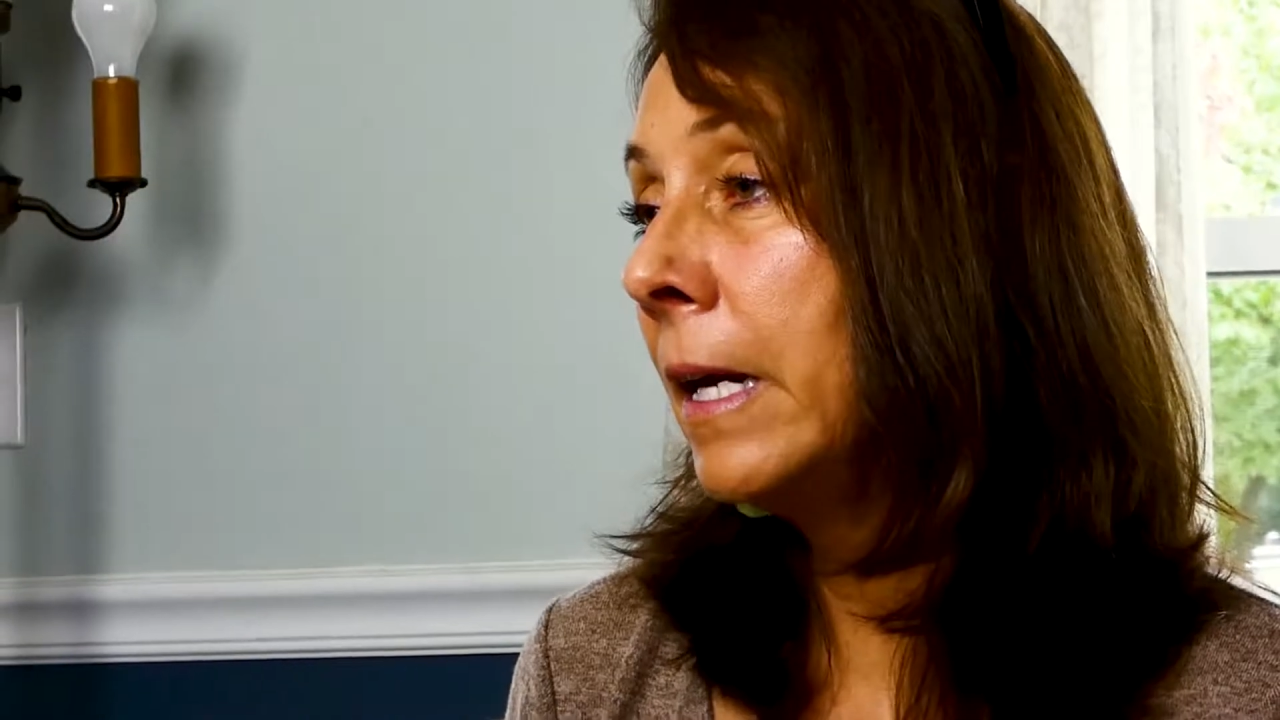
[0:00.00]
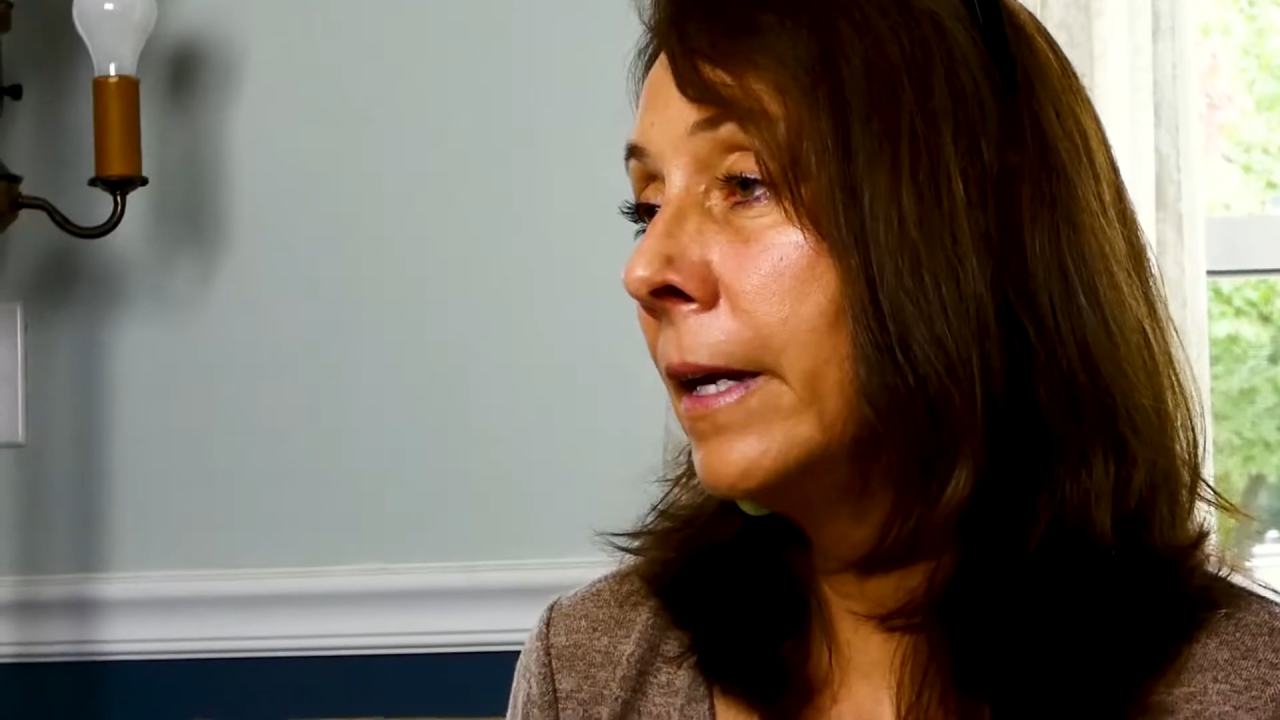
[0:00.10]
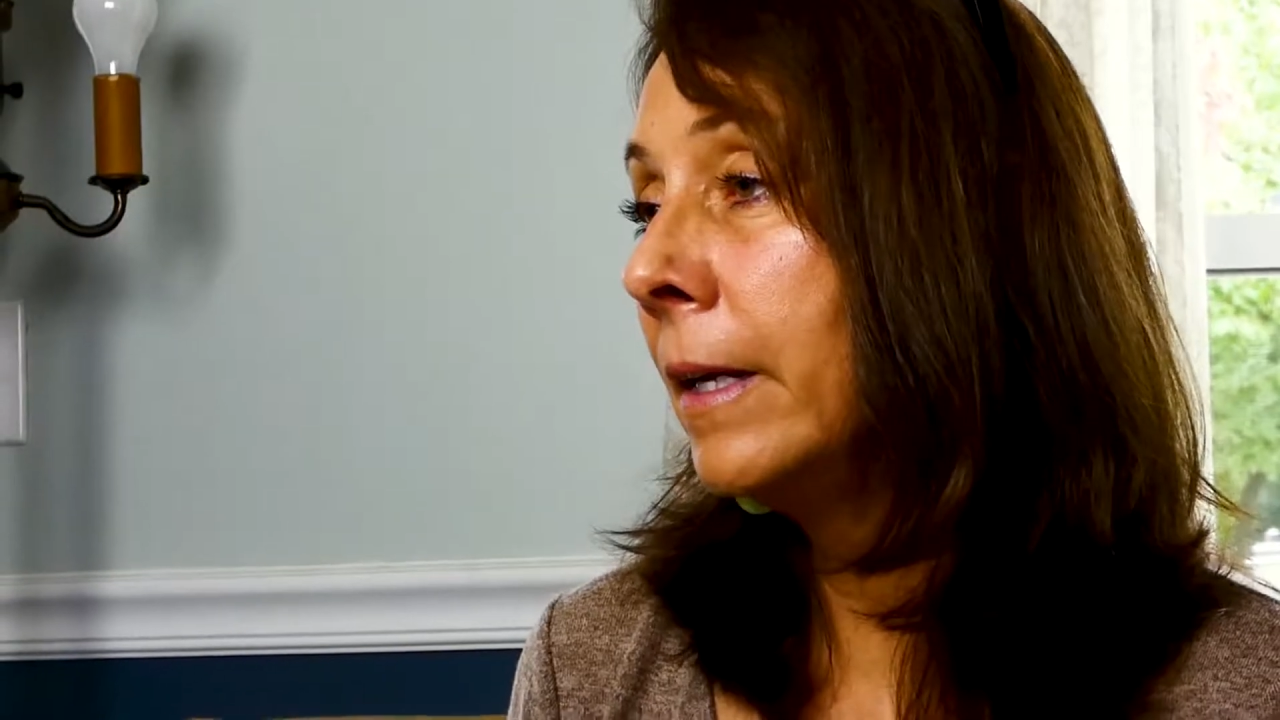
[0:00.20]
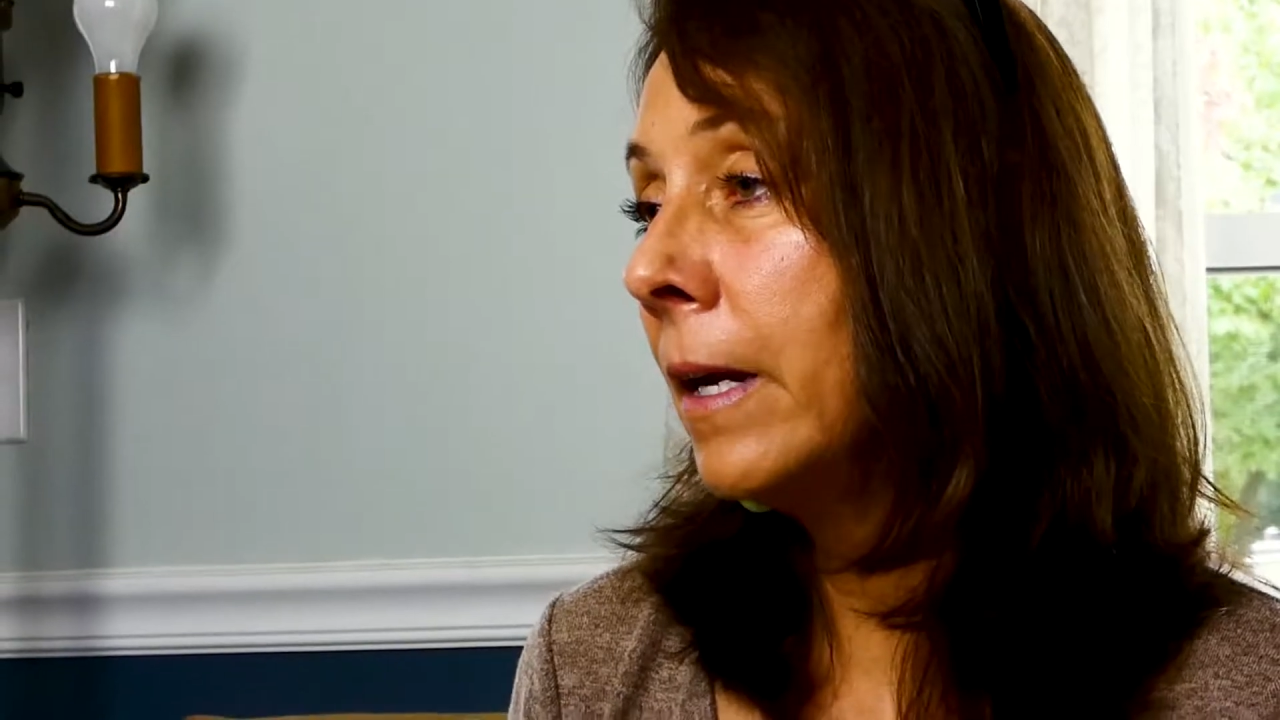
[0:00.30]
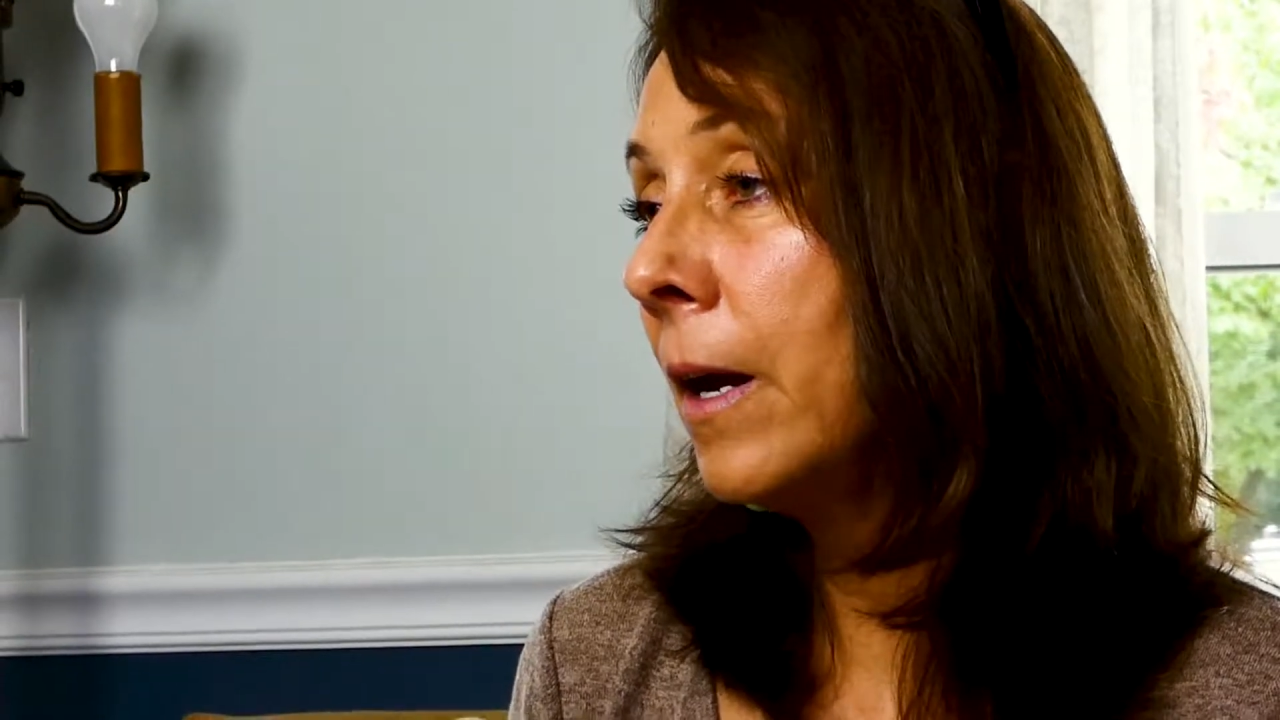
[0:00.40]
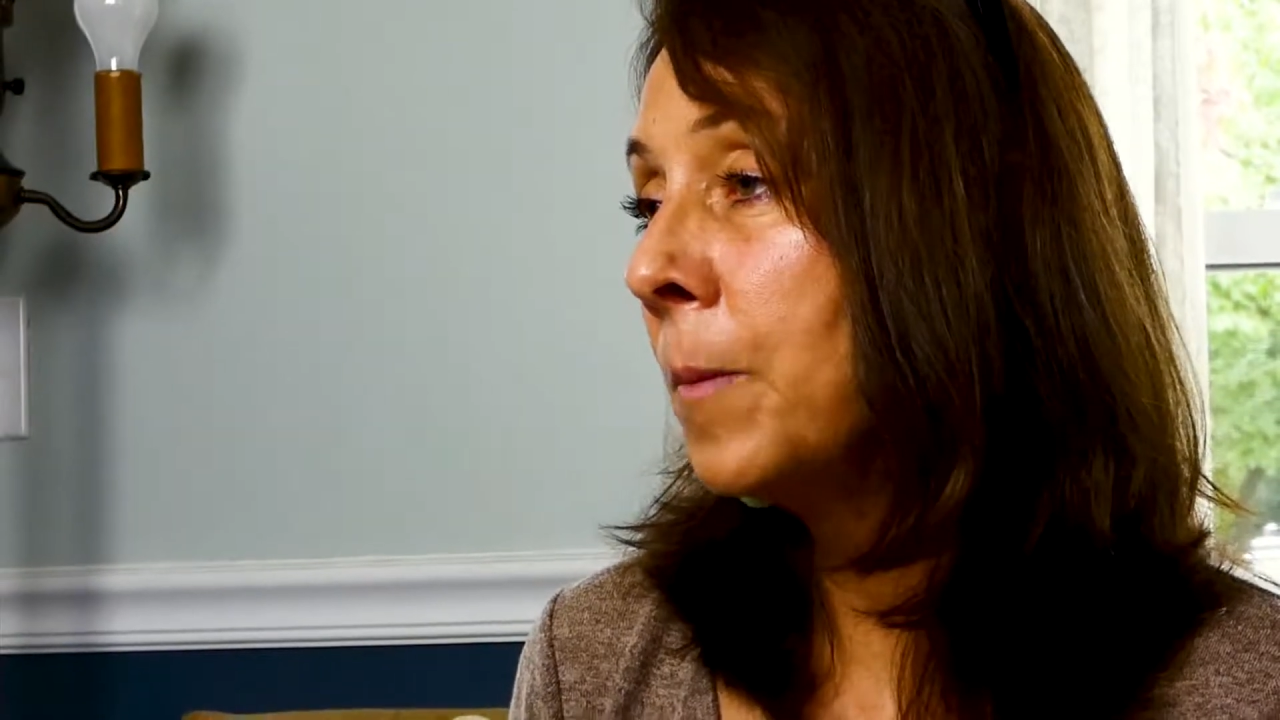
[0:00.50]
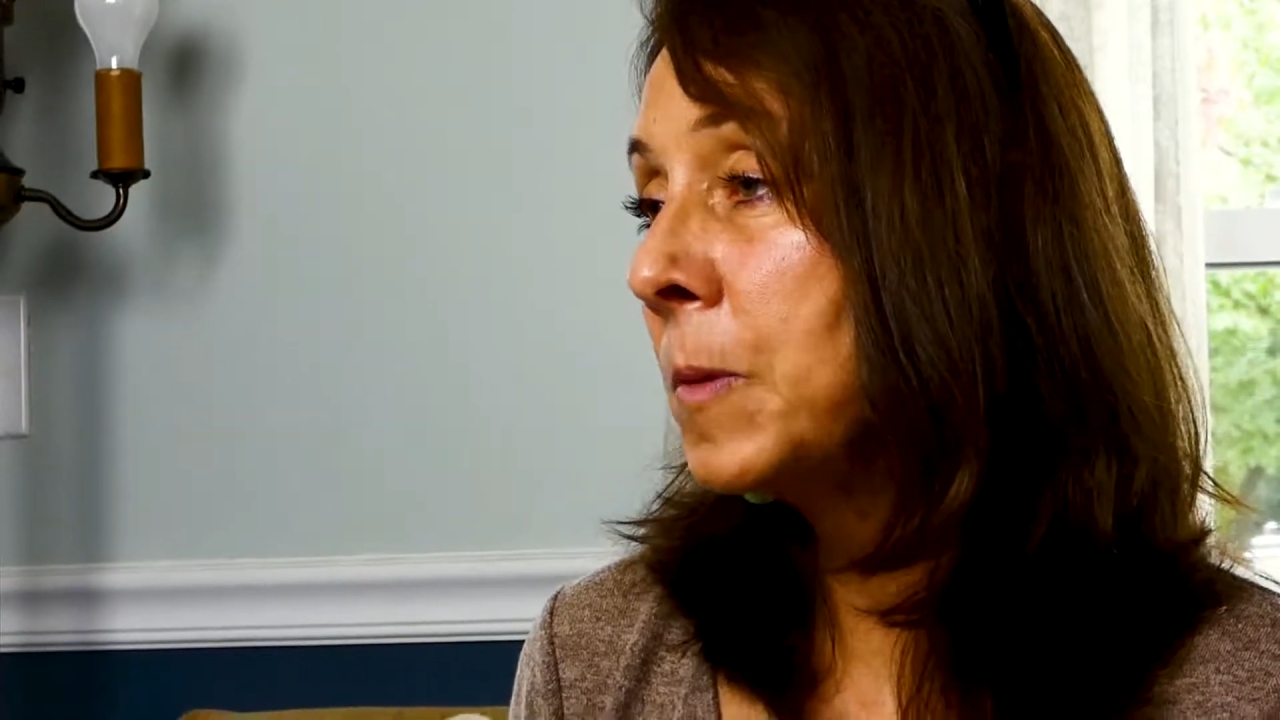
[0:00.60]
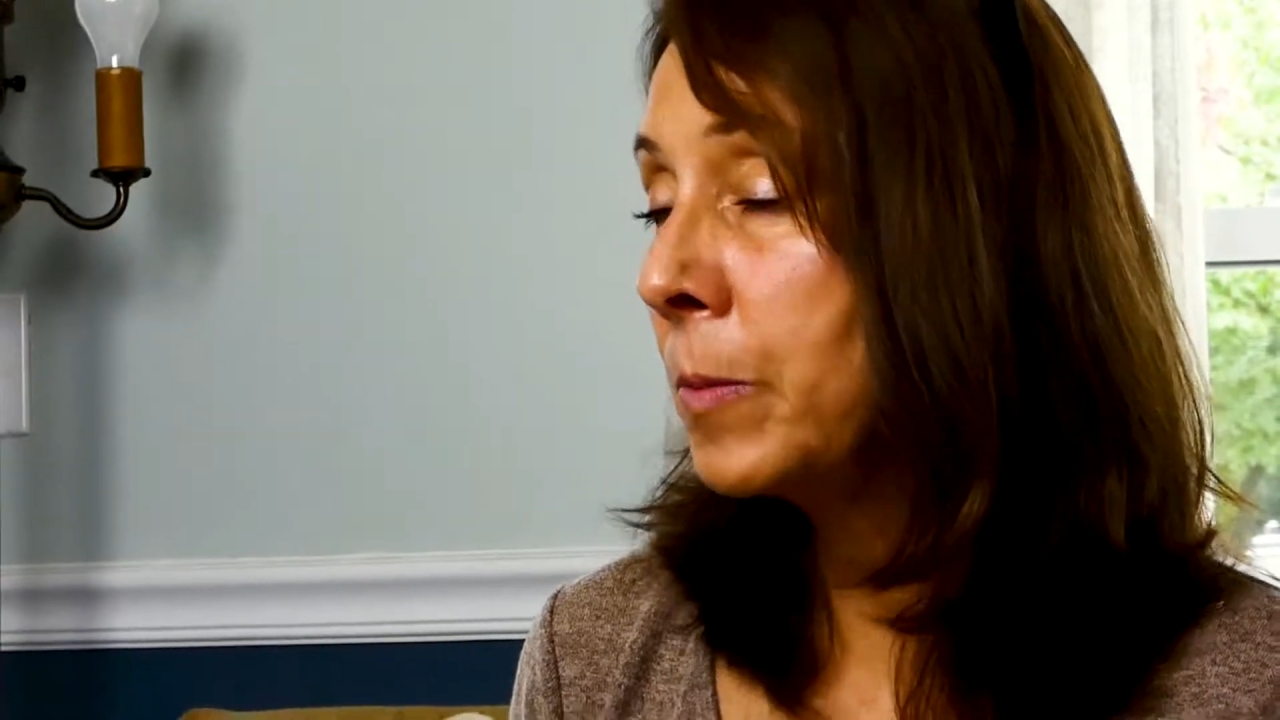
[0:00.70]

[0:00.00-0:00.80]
it helps